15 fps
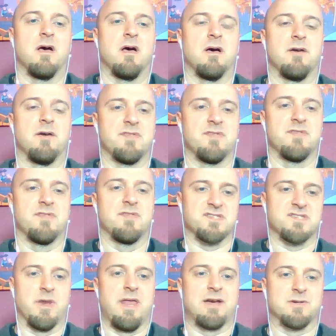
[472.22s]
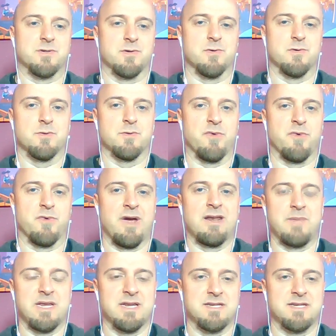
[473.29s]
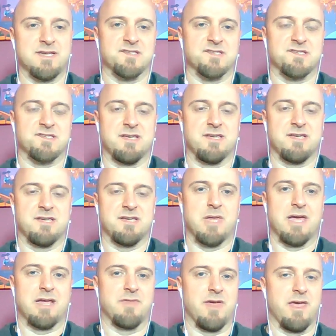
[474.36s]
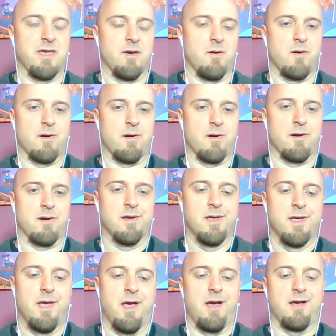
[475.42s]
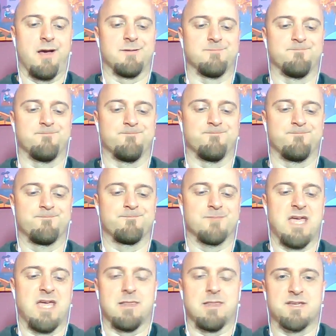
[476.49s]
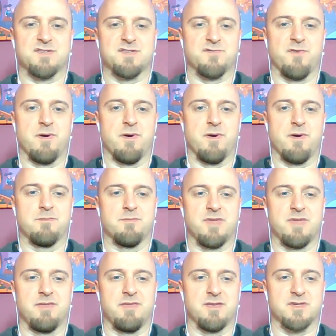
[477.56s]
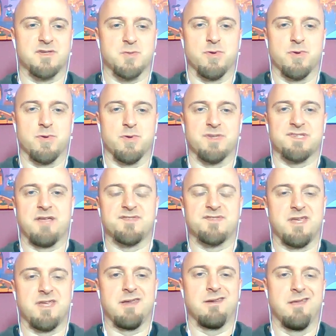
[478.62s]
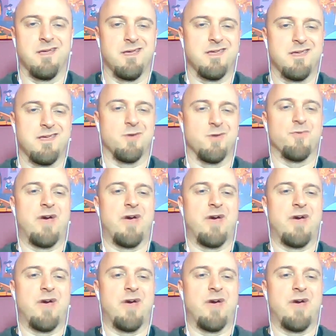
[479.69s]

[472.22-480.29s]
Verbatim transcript: uh, of this threat actor group. Right? I mean, it doesn't seem like they are um, at least from the, the stories that I've seen, you know,